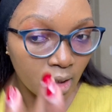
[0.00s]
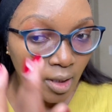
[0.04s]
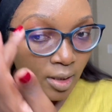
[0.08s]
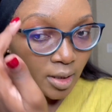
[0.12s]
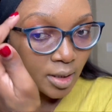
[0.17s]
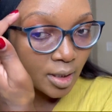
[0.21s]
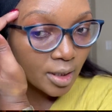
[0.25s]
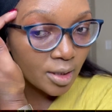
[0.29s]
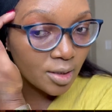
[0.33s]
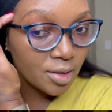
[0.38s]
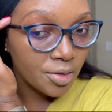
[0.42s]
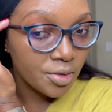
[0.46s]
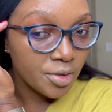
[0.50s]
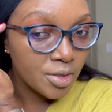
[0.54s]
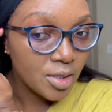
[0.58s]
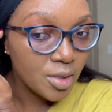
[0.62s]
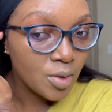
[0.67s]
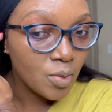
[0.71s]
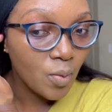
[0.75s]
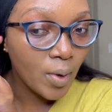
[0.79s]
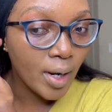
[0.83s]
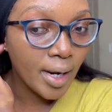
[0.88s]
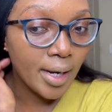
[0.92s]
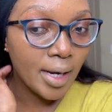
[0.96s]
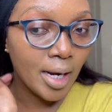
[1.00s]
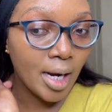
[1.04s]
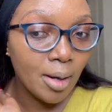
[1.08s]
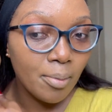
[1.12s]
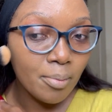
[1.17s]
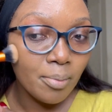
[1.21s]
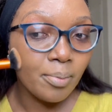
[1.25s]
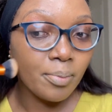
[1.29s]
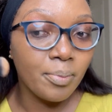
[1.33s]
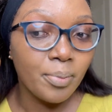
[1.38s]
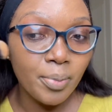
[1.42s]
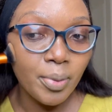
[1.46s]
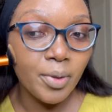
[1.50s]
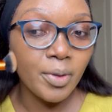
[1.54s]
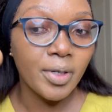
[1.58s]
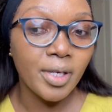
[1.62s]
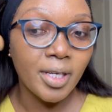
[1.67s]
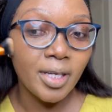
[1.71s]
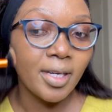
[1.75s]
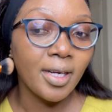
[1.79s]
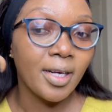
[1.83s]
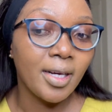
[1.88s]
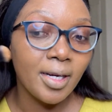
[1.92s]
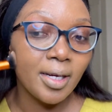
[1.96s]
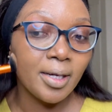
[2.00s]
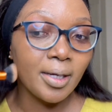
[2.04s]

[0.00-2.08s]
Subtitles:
that's the reason why I'm putting